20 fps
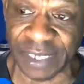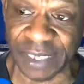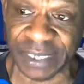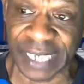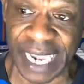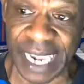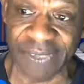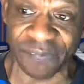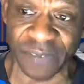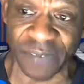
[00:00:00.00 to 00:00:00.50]

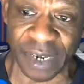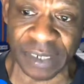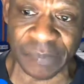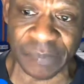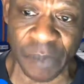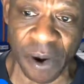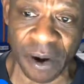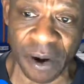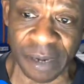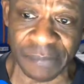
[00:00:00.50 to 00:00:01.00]
game for us,
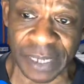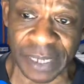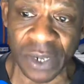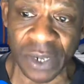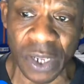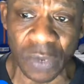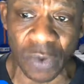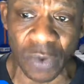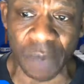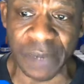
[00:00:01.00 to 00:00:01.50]
pardon
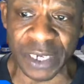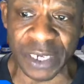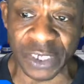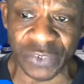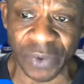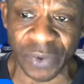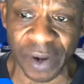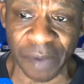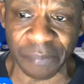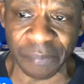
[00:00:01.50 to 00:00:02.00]
me, will be the
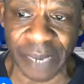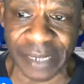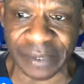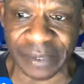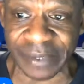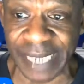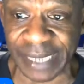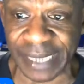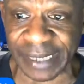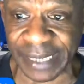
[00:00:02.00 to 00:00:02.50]

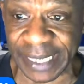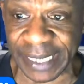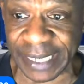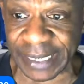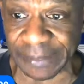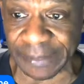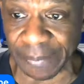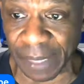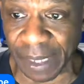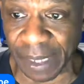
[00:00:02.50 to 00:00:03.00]
Trailblazers at the
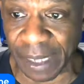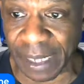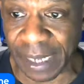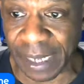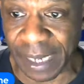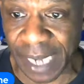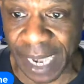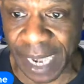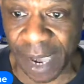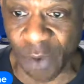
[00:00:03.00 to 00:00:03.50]
Heat.
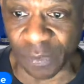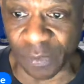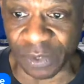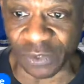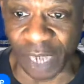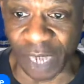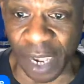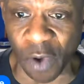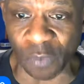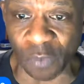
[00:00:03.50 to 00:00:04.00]
I
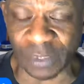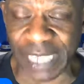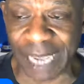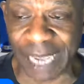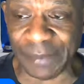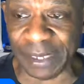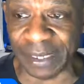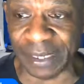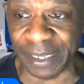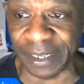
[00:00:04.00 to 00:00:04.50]
hope
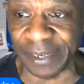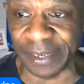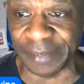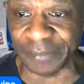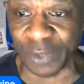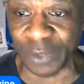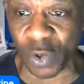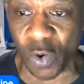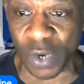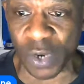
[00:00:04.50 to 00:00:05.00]
Damian Lillard
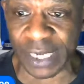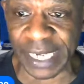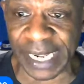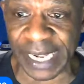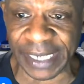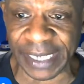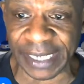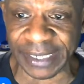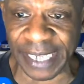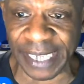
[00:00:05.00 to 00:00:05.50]
can go in
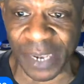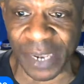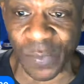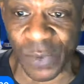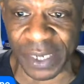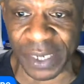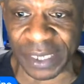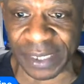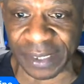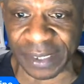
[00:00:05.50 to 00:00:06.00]
there and get that
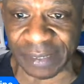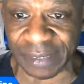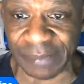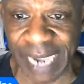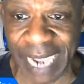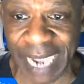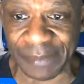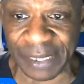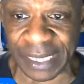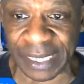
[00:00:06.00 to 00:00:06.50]
win against the
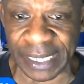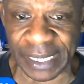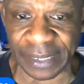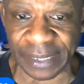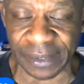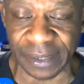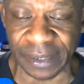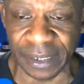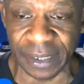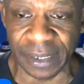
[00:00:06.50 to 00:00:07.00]
Miami
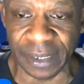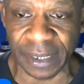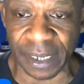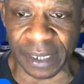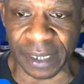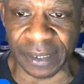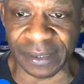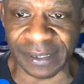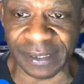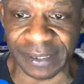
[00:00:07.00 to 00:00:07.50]
Heat
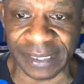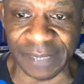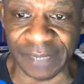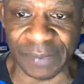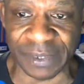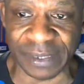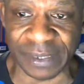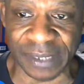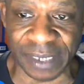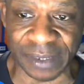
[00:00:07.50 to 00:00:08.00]
and give
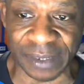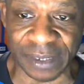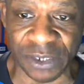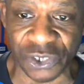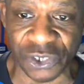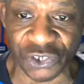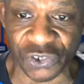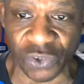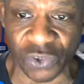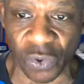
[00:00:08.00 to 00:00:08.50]
us another
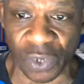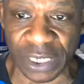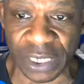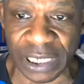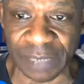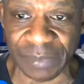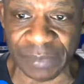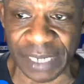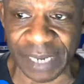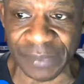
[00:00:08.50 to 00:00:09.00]
cushion on
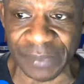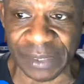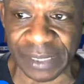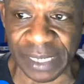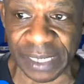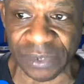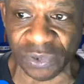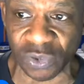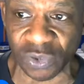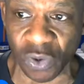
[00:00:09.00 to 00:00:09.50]
them and
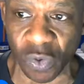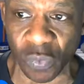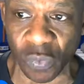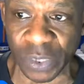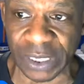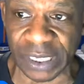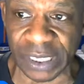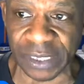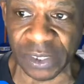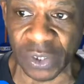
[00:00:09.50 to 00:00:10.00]
everything. So we
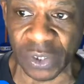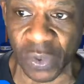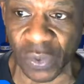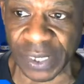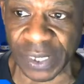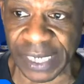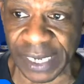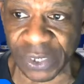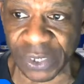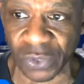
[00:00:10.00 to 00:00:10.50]
need to go in
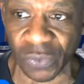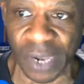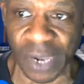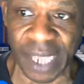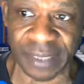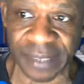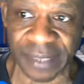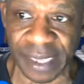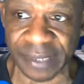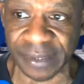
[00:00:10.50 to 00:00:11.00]
there and do our
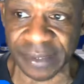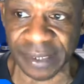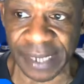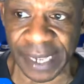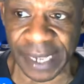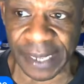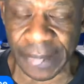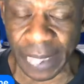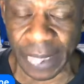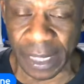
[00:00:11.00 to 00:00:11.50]
thing
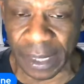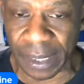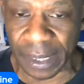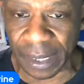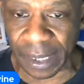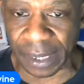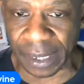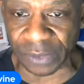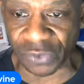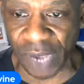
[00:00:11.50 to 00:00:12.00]
today
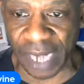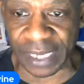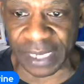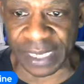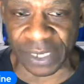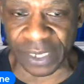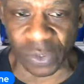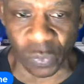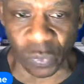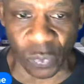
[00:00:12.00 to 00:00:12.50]
and try to
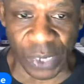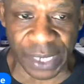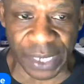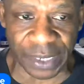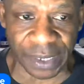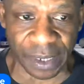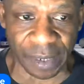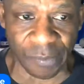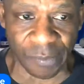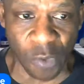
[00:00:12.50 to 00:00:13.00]
get a win. And
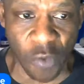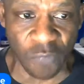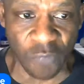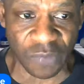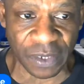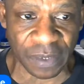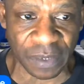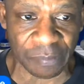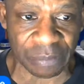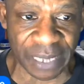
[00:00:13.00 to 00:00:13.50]

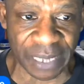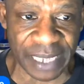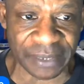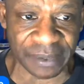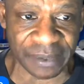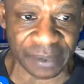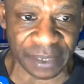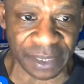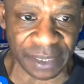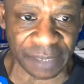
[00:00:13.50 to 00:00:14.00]
hopefully the Blazers
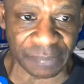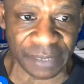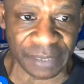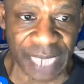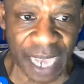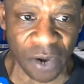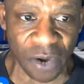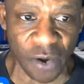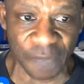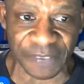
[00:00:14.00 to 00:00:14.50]
can
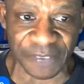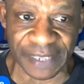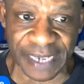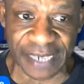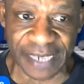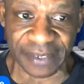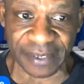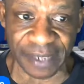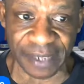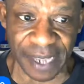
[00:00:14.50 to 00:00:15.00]
knock off the
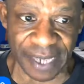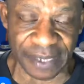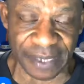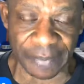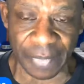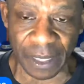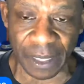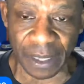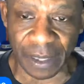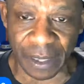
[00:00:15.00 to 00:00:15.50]
Heat tonight,
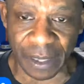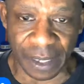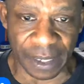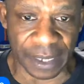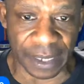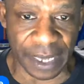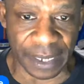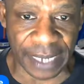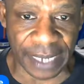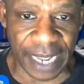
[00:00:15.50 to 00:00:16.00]

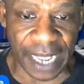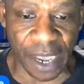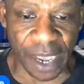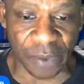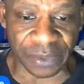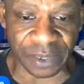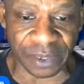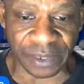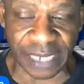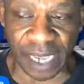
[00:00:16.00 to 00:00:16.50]
and that
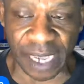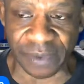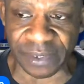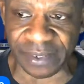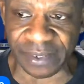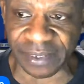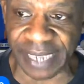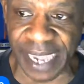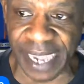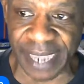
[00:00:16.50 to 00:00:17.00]
helps us out in the
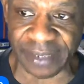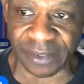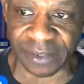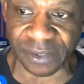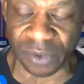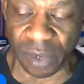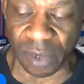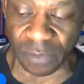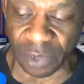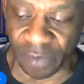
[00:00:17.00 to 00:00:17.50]
standings.
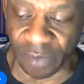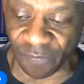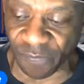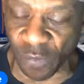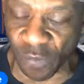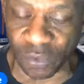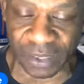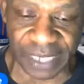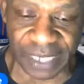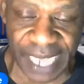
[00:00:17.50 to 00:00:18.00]
So I'm looking
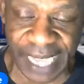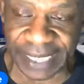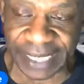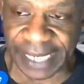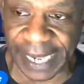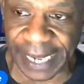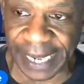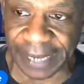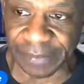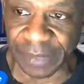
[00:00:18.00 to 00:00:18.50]
forward to that
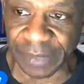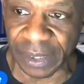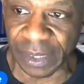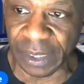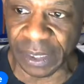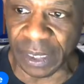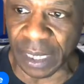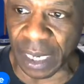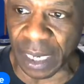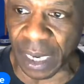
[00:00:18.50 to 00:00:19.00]
game.
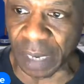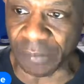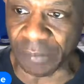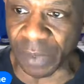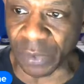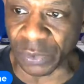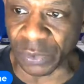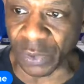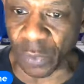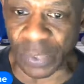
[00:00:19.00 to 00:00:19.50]
But
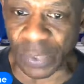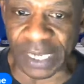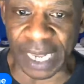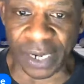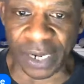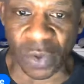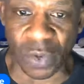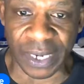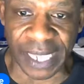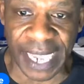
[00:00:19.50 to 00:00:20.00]
you know, we got to
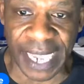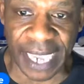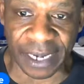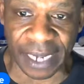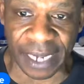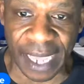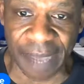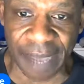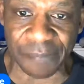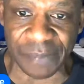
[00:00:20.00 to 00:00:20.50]
go in there and handle
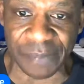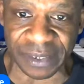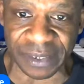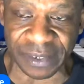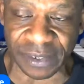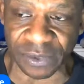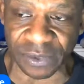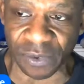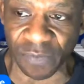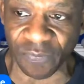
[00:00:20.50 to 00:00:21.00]
our business,
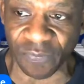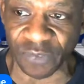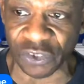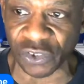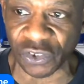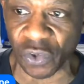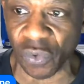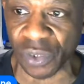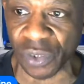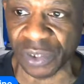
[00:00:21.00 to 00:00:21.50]
you know, for
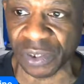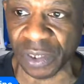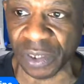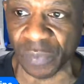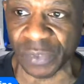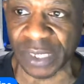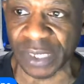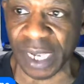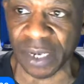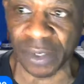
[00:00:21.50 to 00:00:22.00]
sure. And we're
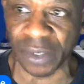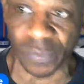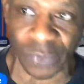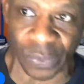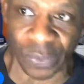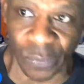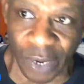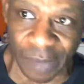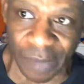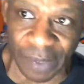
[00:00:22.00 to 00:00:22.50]
not going to
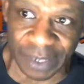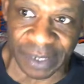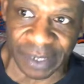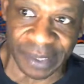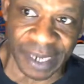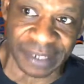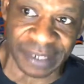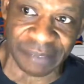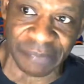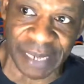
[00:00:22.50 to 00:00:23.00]
worry about the
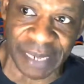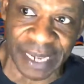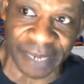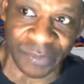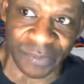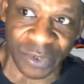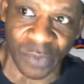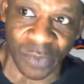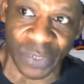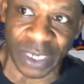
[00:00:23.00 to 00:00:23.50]
next man. You
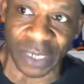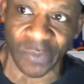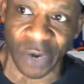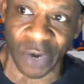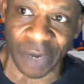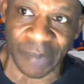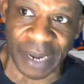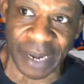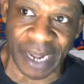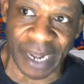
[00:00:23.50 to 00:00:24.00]
know, we got to worry
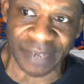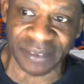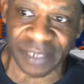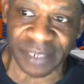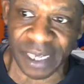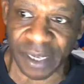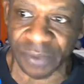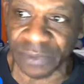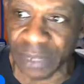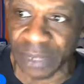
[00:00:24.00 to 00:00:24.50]
about
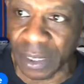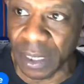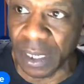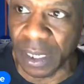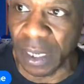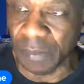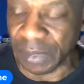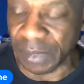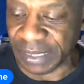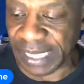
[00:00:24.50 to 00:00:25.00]
ourselves.
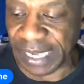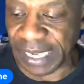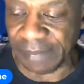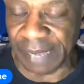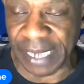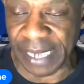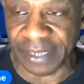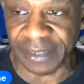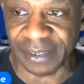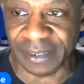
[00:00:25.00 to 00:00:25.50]
But yeah,
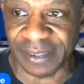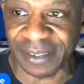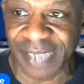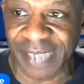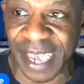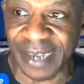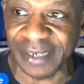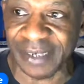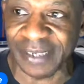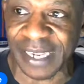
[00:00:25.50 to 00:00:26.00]
man, this is
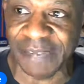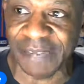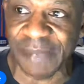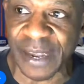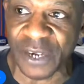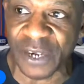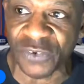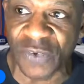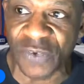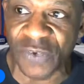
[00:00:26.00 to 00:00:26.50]
exciting day, man.
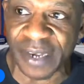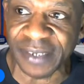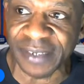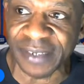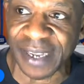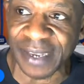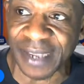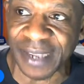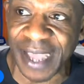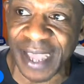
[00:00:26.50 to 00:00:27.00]
A trading
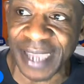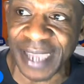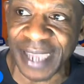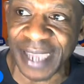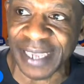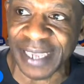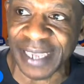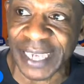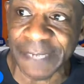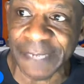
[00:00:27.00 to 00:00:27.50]
deadline
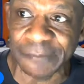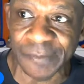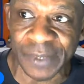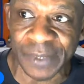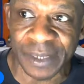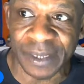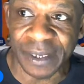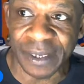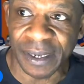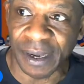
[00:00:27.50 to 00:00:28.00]
day.
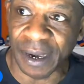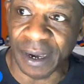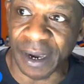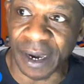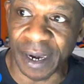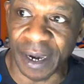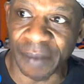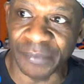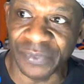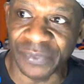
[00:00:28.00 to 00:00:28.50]

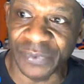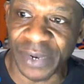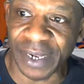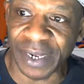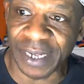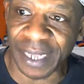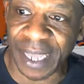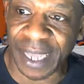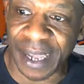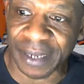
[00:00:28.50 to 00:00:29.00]
3
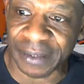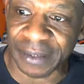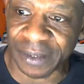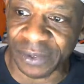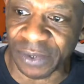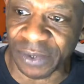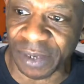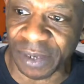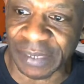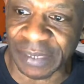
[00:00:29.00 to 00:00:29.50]
o'clock. You know,
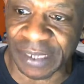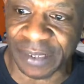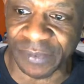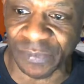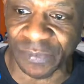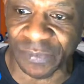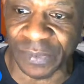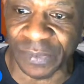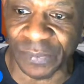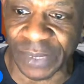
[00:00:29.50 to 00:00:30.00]
what I
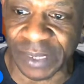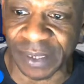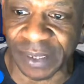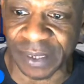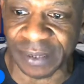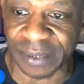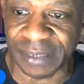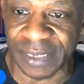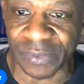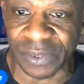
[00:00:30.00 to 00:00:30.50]
mean, we looking
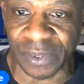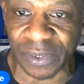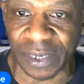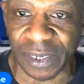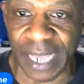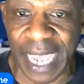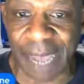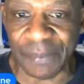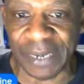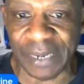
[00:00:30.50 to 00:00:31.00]
to see what's going to
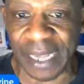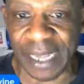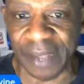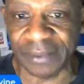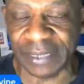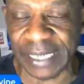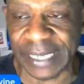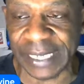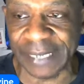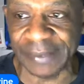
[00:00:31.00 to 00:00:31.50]
happen out
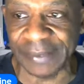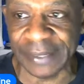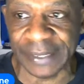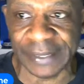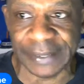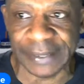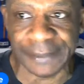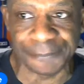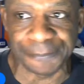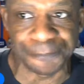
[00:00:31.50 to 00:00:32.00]
there,
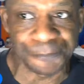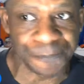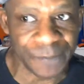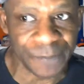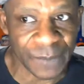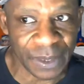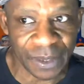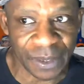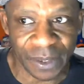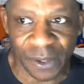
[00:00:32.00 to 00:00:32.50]
and
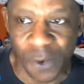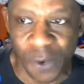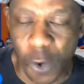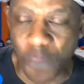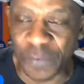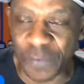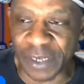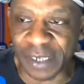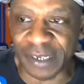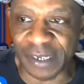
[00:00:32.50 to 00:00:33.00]

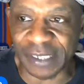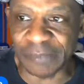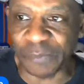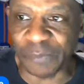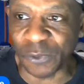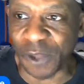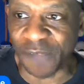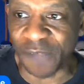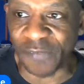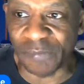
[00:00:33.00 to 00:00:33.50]
hopefully the Knicks
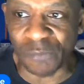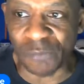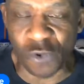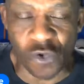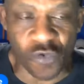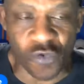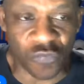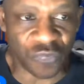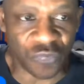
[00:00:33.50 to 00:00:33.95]
pull off a move,